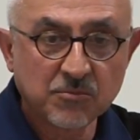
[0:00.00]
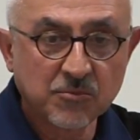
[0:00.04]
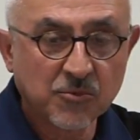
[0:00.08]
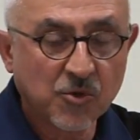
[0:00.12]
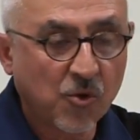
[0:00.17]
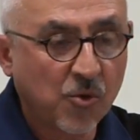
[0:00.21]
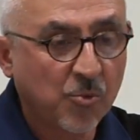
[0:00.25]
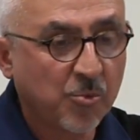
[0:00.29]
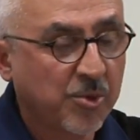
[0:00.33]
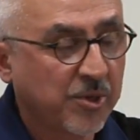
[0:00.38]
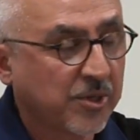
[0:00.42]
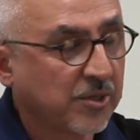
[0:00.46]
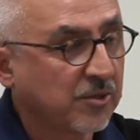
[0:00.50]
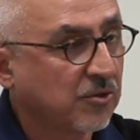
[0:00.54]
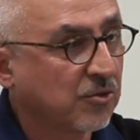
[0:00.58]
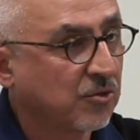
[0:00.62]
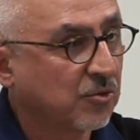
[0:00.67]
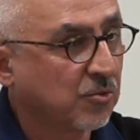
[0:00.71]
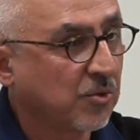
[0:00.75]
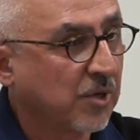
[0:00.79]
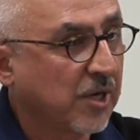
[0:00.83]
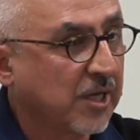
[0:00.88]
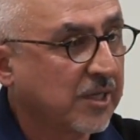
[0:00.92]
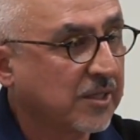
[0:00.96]
open
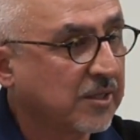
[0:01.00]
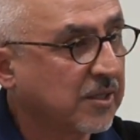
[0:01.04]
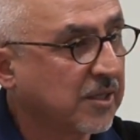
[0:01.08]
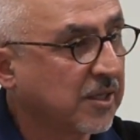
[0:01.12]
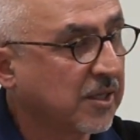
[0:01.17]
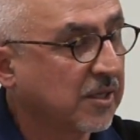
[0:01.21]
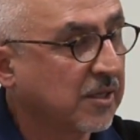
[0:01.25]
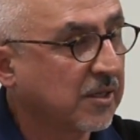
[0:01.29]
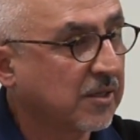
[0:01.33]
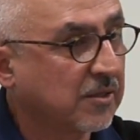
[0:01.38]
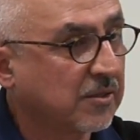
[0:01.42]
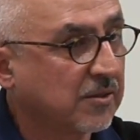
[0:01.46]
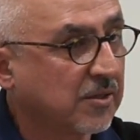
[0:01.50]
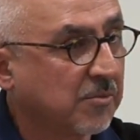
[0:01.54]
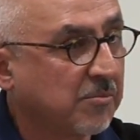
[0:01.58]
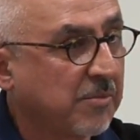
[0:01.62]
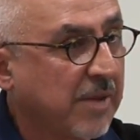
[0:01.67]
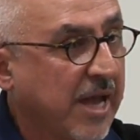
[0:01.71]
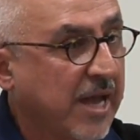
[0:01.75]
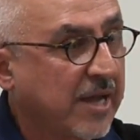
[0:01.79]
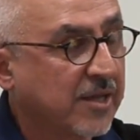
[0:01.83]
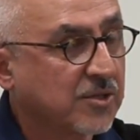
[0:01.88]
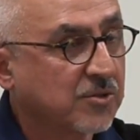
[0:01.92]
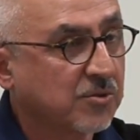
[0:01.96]
to ethnic
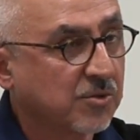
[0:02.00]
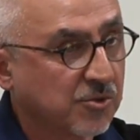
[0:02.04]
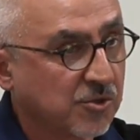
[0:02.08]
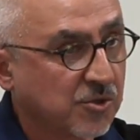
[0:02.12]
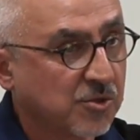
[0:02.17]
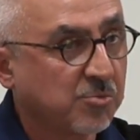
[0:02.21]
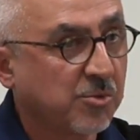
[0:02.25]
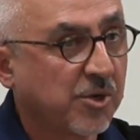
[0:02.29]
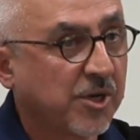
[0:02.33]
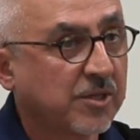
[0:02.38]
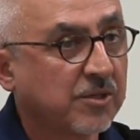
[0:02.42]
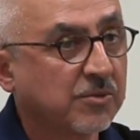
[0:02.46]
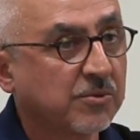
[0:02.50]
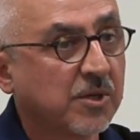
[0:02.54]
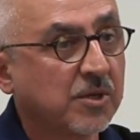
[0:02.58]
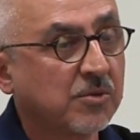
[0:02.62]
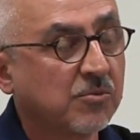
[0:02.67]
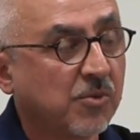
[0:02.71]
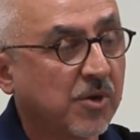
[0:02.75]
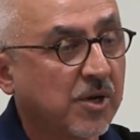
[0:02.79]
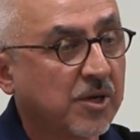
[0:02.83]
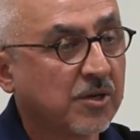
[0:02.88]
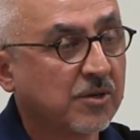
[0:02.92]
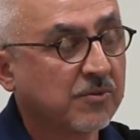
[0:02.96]
demands, which is, by the way,
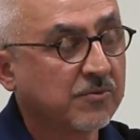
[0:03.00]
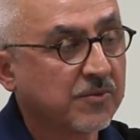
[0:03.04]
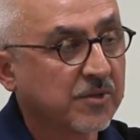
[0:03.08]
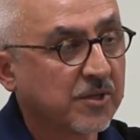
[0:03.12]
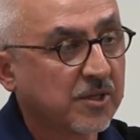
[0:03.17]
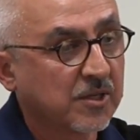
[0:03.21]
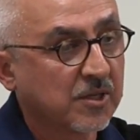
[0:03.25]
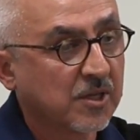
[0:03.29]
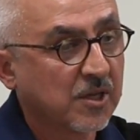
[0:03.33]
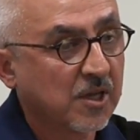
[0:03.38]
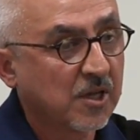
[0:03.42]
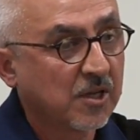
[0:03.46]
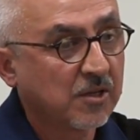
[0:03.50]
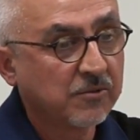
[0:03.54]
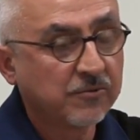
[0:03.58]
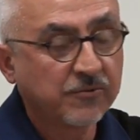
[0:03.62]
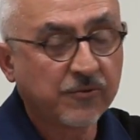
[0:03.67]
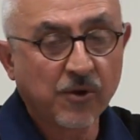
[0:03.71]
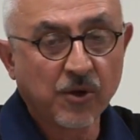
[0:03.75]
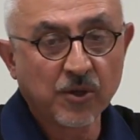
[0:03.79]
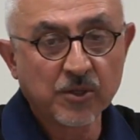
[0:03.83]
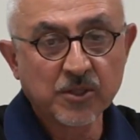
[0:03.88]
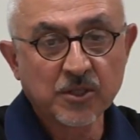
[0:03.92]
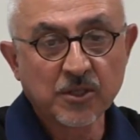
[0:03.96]
one of the
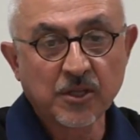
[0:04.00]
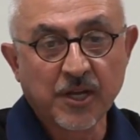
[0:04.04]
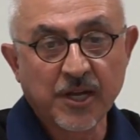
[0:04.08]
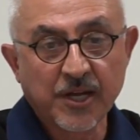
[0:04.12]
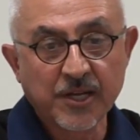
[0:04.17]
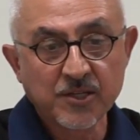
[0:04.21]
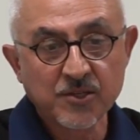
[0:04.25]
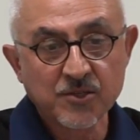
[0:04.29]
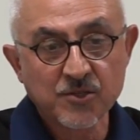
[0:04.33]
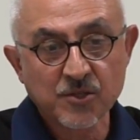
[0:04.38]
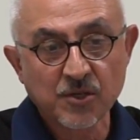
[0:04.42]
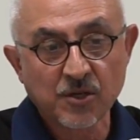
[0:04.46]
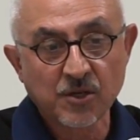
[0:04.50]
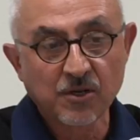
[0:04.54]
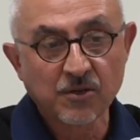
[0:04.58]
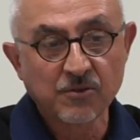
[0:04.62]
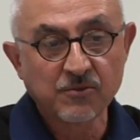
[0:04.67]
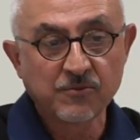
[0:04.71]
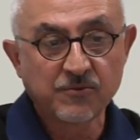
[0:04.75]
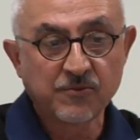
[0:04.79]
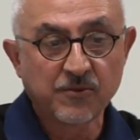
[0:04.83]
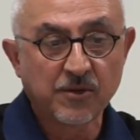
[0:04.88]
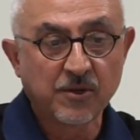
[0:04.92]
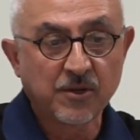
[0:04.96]
fault lines
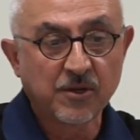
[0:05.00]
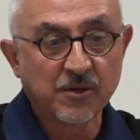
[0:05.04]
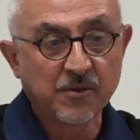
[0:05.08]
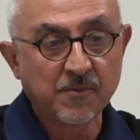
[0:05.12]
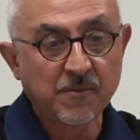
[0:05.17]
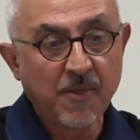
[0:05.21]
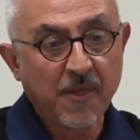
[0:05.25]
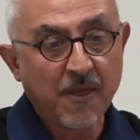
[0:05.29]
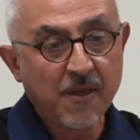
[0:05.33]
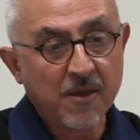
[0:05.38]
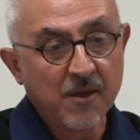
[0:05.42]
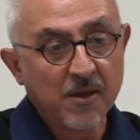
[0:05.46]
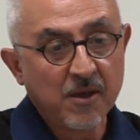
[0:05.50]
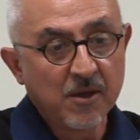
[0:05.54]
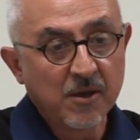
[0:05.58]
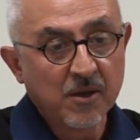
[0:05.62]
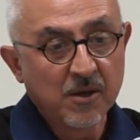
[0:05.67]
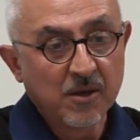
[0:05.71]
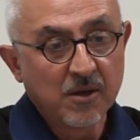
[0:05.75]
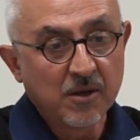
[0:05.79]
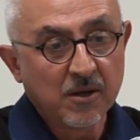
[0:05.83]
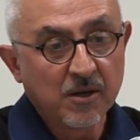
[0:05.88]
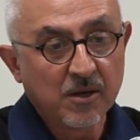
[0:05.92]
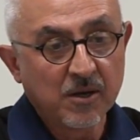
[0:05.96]
of uh,
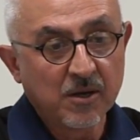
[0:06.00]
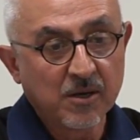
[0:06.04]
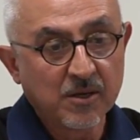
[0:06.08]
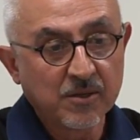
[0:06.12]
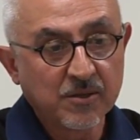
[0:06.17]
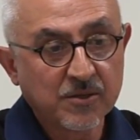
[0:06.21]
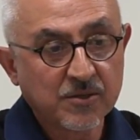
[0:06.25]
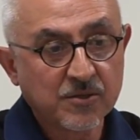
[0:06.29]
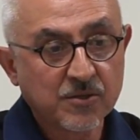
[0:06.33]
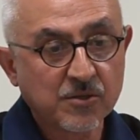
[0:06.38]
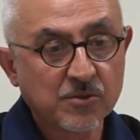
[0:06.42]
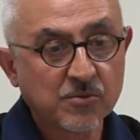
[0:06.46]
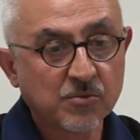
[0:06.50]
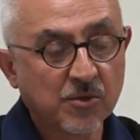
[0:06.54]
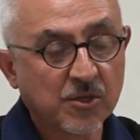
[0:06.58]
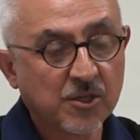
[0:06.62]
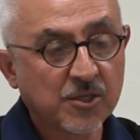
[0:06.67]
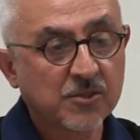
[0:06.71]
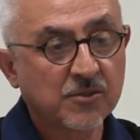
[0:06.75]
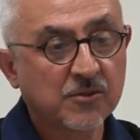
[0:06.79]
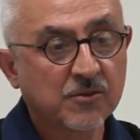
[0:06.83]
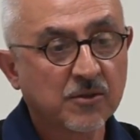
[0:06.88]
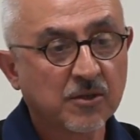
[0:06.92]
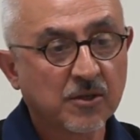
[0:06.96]
uh, this is
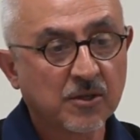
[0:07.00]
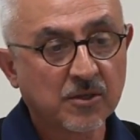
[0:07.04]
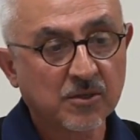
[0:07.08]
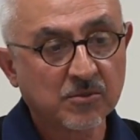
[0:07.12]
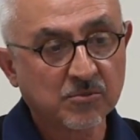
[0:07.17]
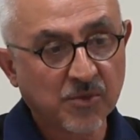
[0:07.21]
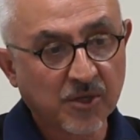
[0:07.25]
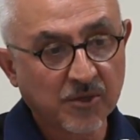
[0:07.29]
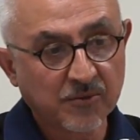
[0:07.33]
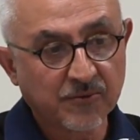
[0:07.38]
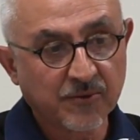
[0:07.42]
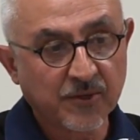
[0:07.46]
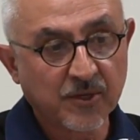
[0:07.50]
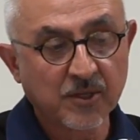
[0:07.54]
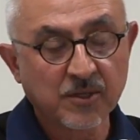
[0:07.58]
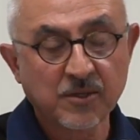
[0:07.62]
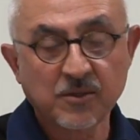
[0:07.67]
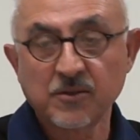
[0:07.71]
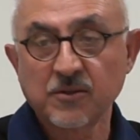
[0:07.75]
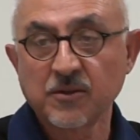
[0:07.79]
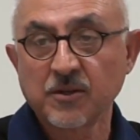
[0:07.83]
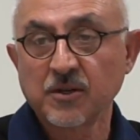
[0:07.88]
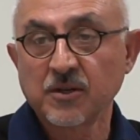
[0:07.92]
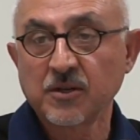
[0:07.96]
what uh, my
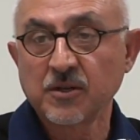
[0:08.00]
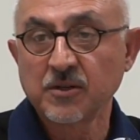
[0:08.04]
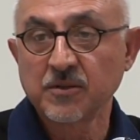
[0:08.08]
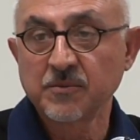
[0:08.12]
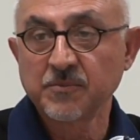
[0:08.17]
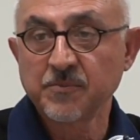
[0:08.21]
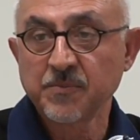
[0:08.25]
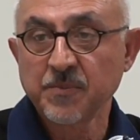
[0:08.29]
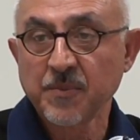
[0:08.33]
friend uh,